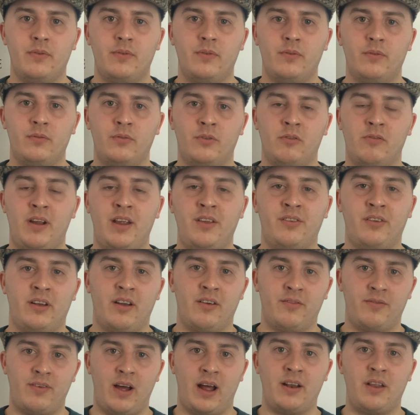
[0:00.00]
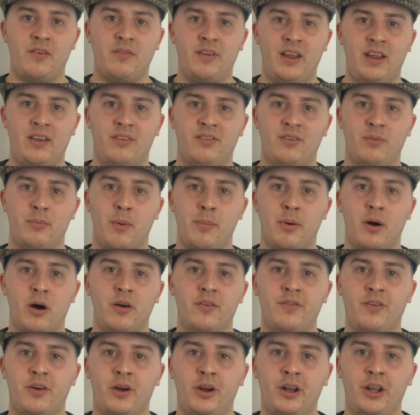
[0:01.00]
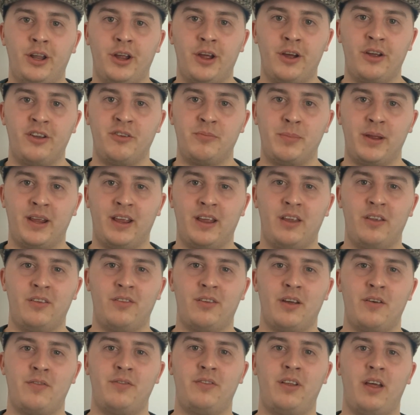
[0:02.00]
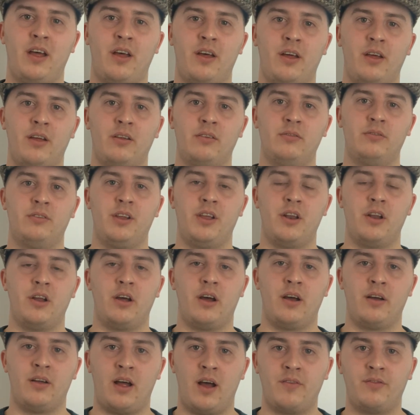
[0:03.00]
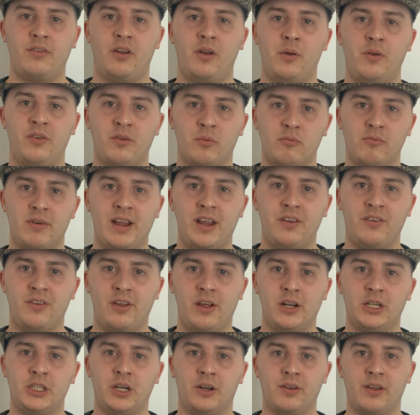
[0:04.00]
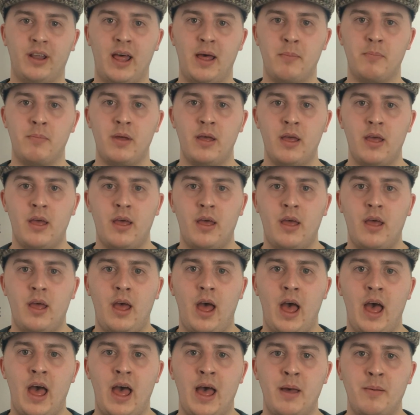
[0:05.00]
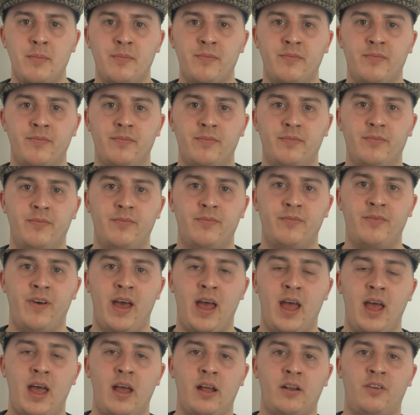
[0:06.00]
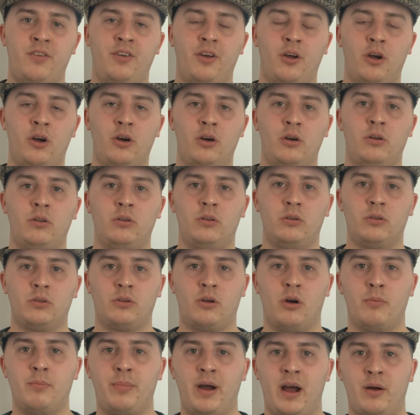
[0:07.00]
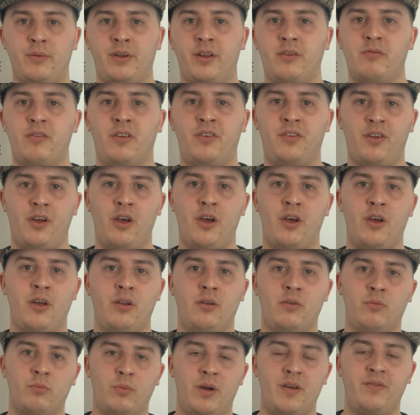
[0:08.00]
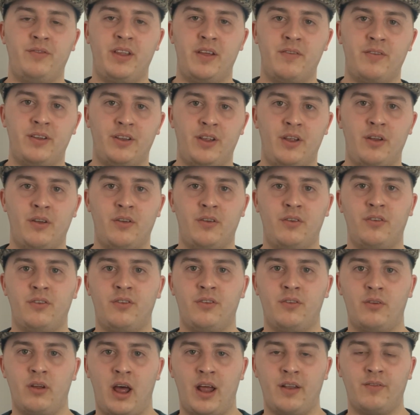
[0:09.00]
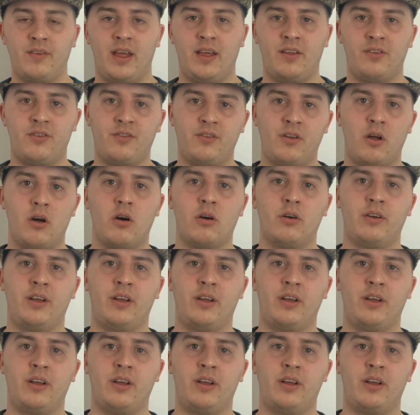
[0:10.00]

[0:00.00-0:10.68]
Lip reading: The reason I've added these to my portfolio is because after doing some research on them, their total compounded return with dividends and their stock